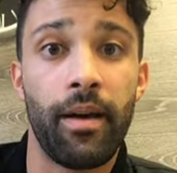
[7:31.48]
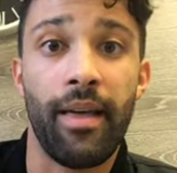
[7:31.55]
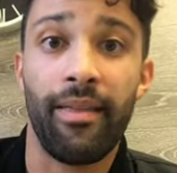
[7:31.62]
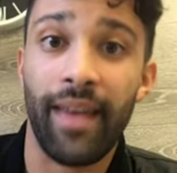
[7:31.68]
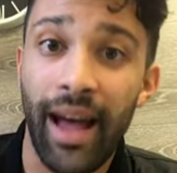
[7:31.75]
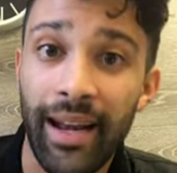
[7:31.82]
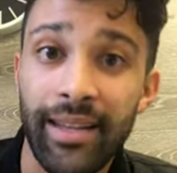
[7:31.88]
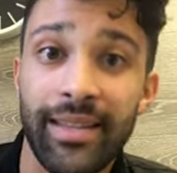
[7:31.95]

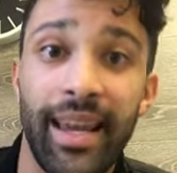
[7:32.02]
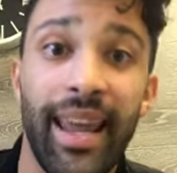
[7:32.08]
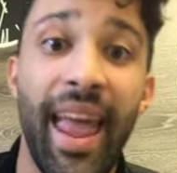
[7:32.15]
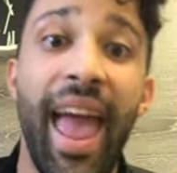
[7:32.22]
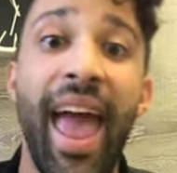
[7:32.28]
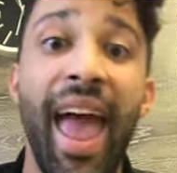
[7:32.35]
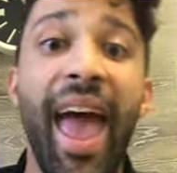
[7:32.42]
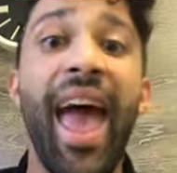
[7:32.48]
That is
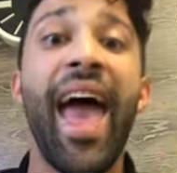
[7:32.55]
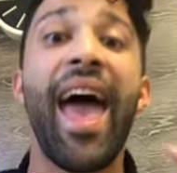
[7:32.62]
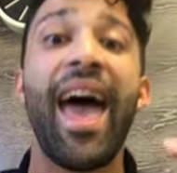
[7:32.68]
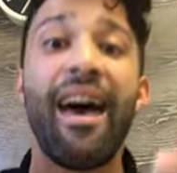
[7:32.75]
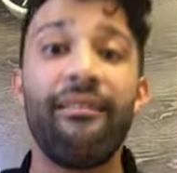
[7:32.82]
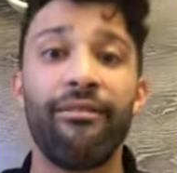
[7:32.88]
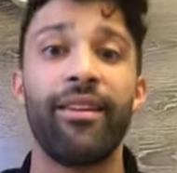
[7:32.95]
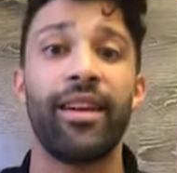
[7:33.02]
a
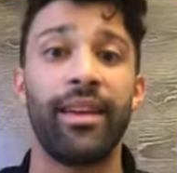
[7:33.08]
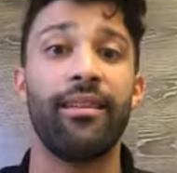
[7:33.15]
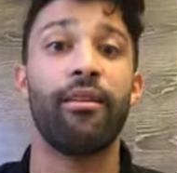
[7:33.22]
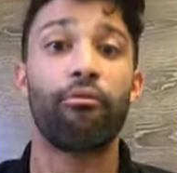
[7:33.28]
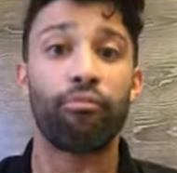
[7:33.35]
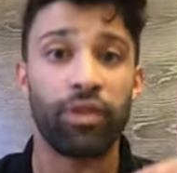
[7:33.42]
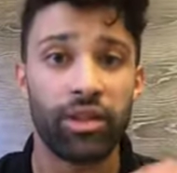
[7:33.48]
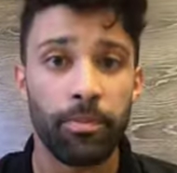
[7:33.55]
heavy
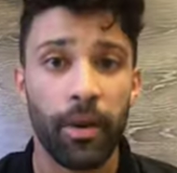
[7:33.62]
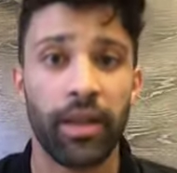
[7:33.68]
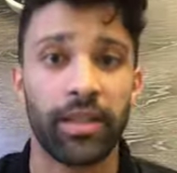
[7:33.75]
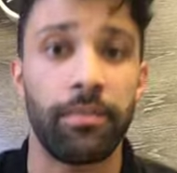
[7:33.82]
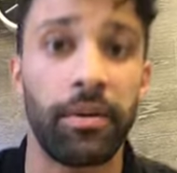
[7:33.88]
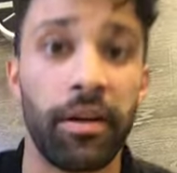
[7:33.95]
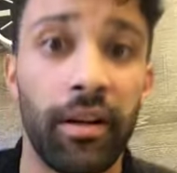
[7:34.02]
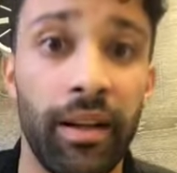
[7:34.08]

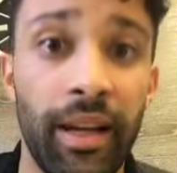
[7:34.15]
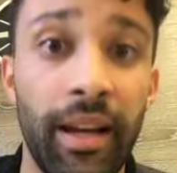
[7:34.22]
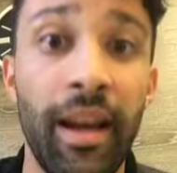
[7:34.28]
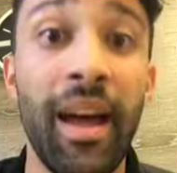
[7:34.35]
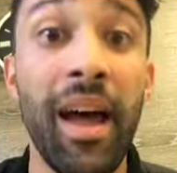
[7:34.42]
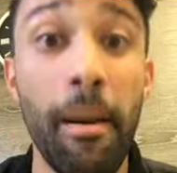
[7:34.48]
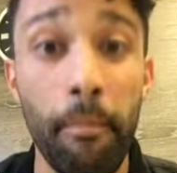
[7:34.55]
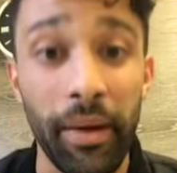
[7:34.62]
responsibility,
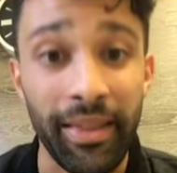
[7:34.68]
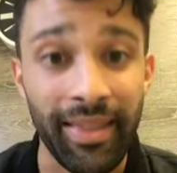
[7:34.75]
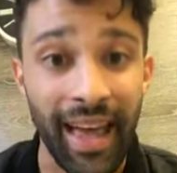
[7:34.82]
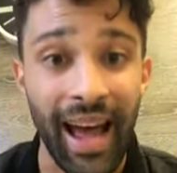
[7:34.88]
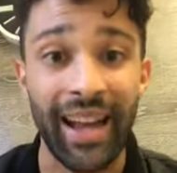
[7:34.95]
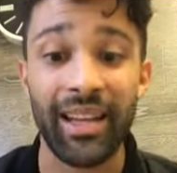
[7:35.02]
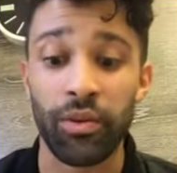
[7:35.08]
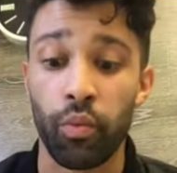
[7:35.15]
but
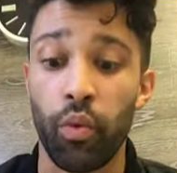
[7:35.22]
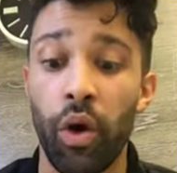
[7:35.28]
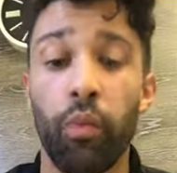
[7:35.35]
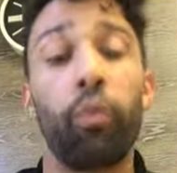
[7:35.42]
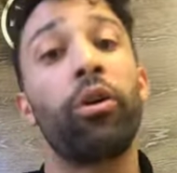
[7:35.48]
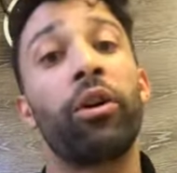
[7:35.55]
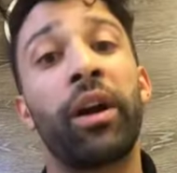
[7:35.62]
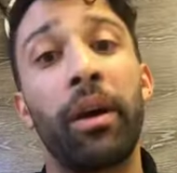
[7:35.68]
that is
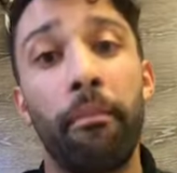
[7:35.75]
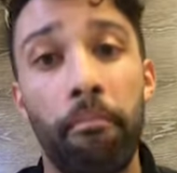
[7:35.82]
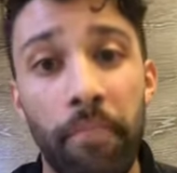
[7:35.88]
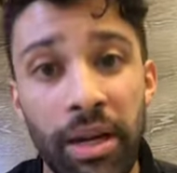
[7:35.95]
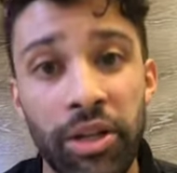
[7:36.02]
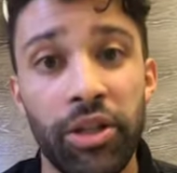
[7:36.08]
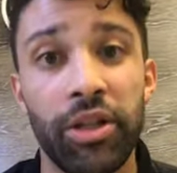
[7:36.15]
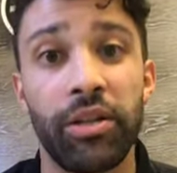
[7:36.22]
what we're
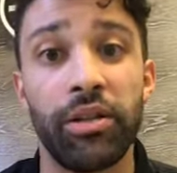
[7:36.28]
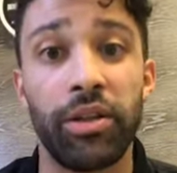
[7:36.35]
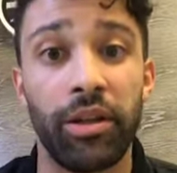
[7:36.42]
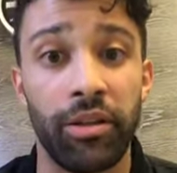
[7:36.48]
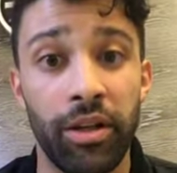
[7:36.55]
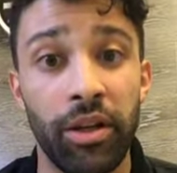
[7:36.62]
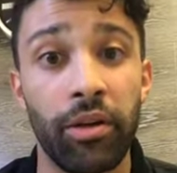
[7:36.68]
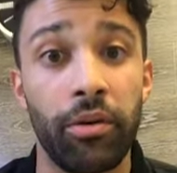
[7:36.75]
commissioned to
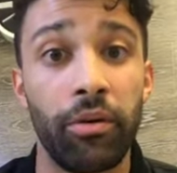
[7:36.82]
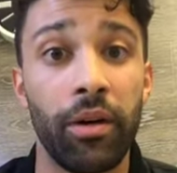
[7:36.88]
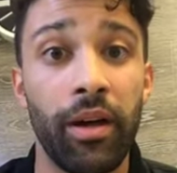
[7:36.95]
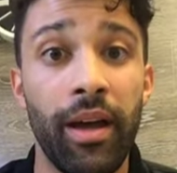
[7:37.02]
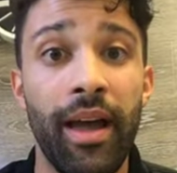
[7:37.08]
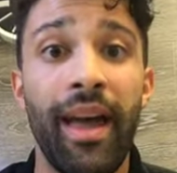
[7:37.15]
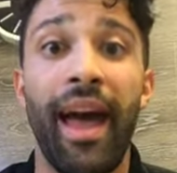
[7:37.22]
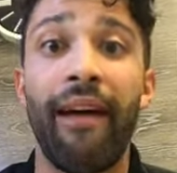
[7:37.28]
do.
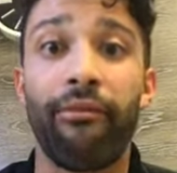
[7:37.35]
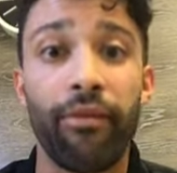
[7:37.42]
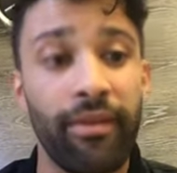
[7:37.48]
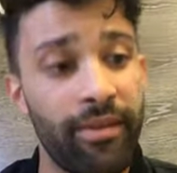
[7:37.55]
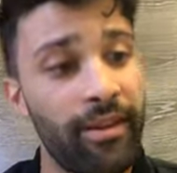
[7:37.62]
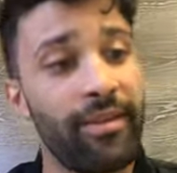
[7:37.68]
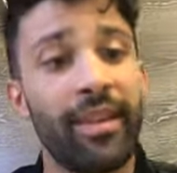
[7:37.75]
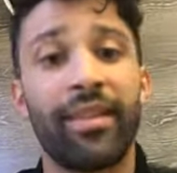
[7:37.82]

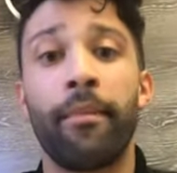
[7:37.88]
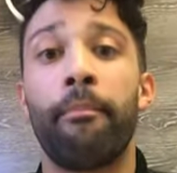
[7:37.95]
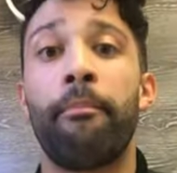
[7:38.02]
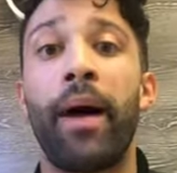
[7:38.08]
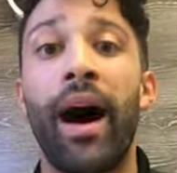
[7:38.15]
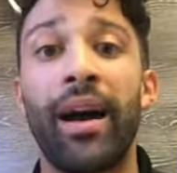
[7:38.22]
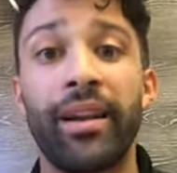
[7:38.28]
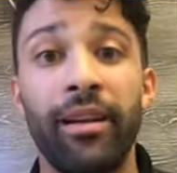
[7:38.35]
Everything that the
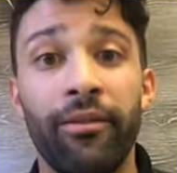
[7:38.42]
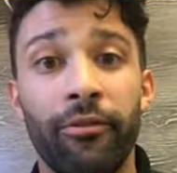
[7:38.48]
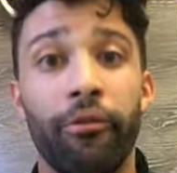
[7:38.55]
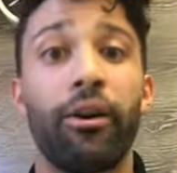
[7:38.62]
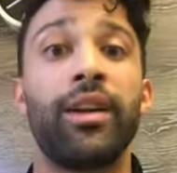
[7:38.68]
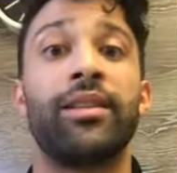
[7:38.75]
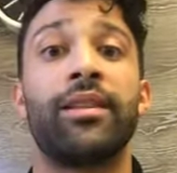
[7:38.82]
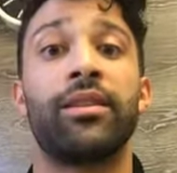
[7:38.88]
body of
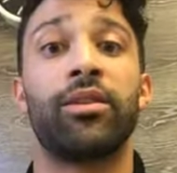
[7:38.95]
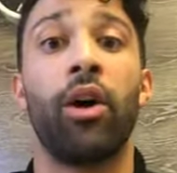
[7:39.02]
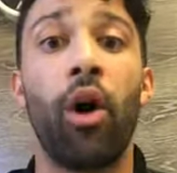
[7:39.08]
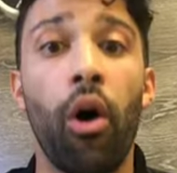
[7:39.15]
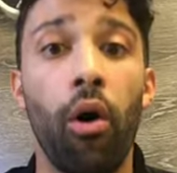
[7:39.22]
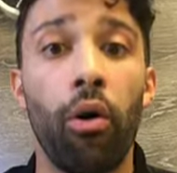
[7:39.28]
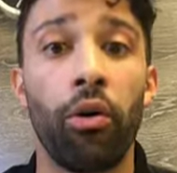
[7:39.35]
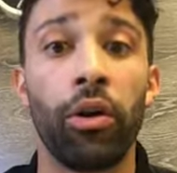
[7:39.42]
Christ as a
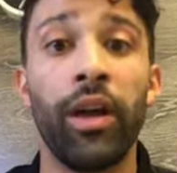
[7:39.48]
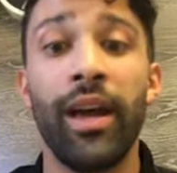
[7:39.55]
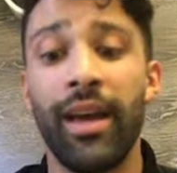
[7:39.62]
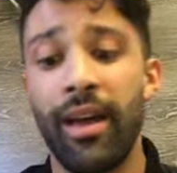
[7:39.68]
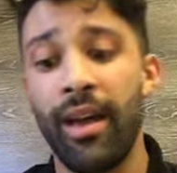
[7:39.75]
whole